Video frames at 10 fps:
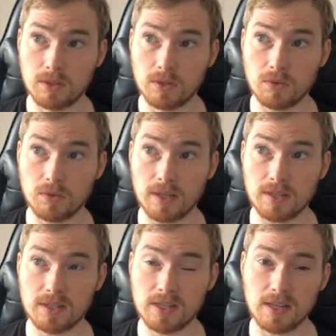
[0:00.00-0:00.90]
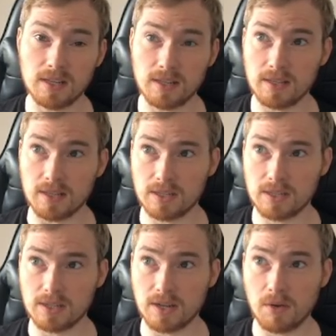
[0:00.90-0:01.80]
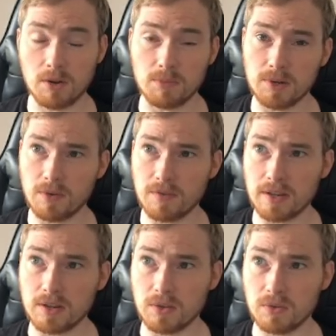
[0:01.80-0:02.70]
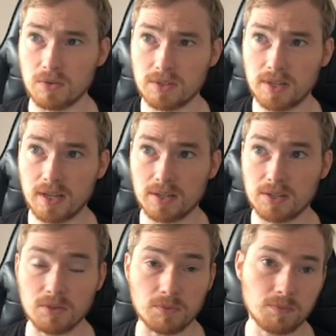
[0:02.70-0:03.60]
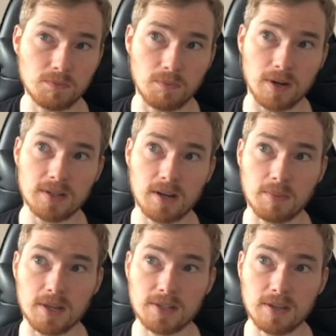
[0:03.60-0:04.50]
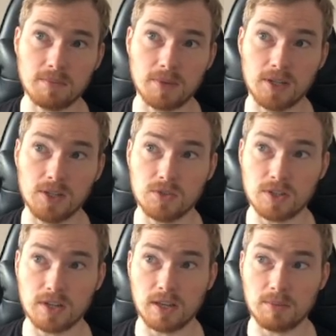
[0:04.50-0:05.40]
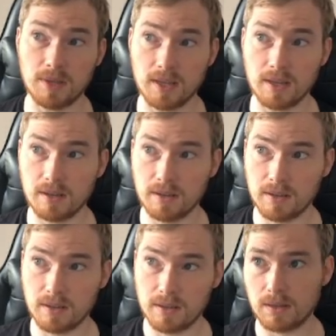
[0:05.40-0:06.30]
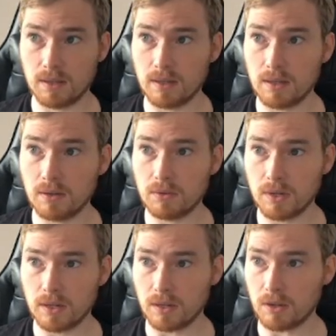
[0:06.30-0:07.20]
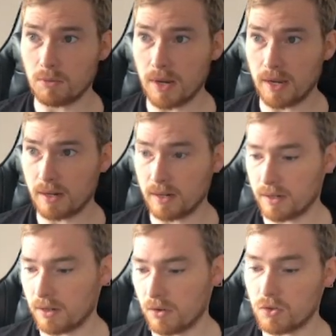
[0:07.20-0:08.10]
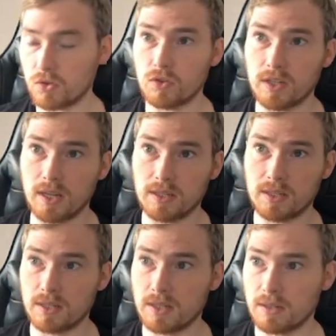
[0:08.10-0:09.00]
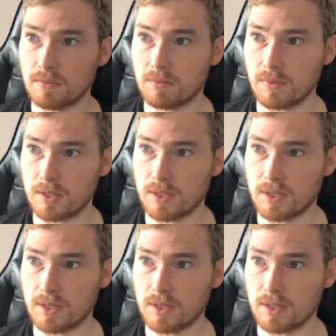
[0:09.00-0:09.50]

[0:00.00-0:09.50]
You'll then see that this is now opened with a new tag, so my database and my username here. And now I can go back, I can go and create a